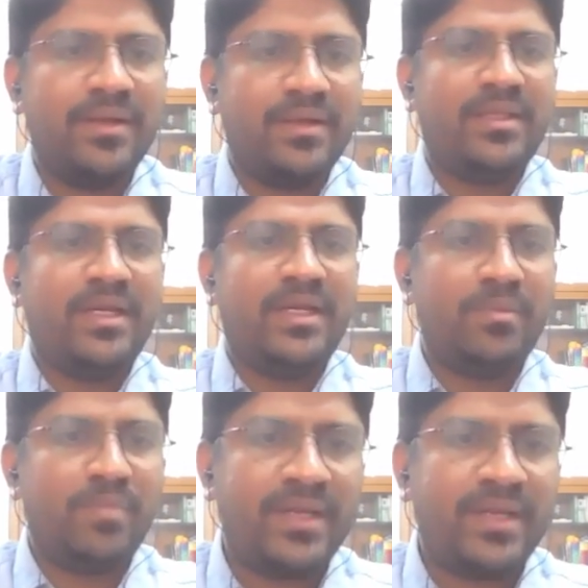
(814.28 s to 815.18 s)
the
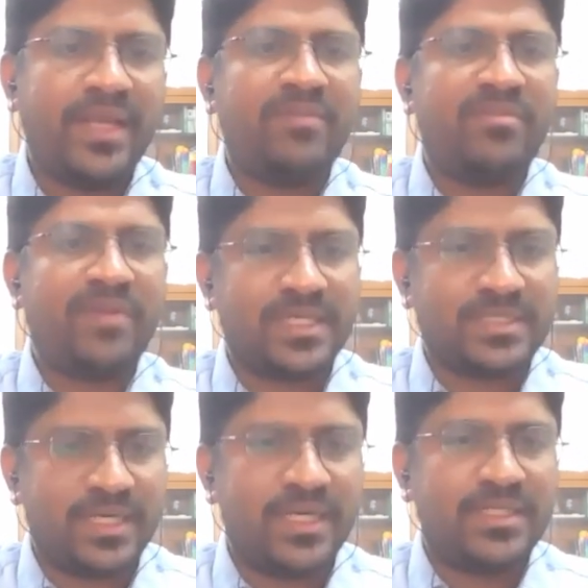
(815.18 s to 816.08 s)
demand. The
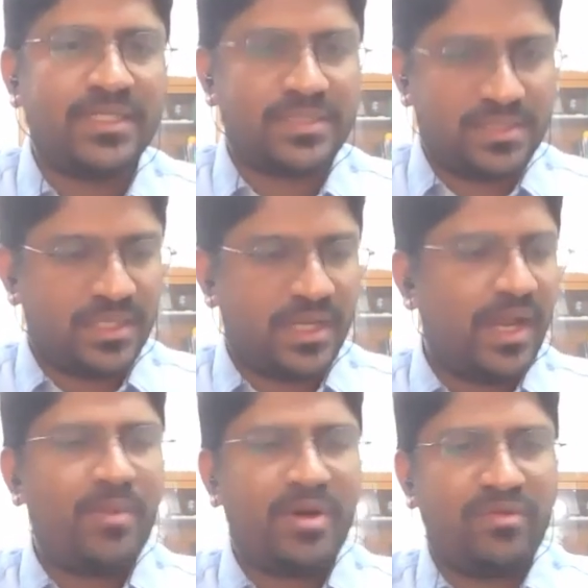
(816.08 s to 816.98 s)
infrastructure is,
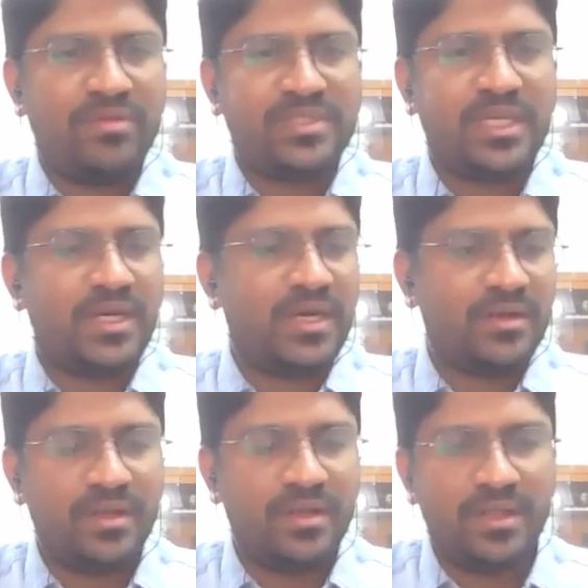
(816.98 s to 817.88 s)
we have seen in
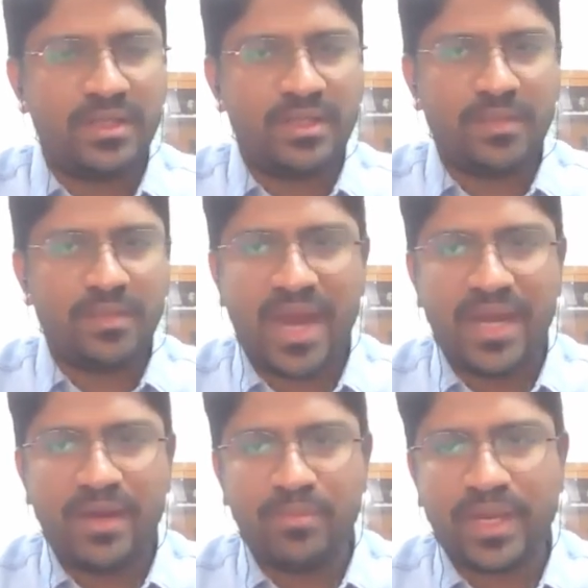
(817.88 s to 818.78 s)
the
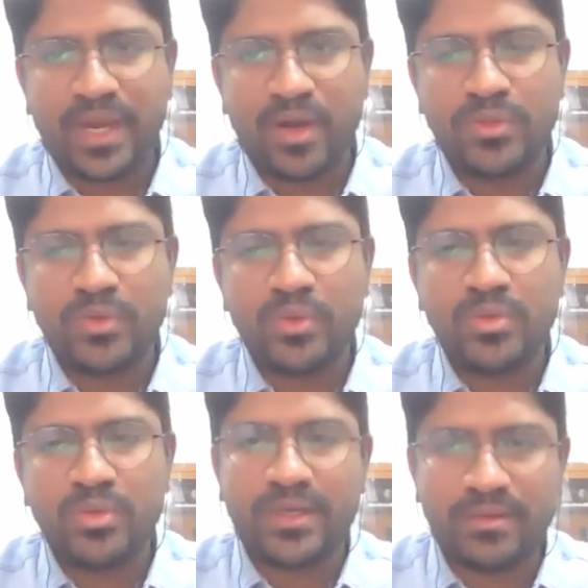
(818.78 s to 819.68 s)
pandemic and all through that,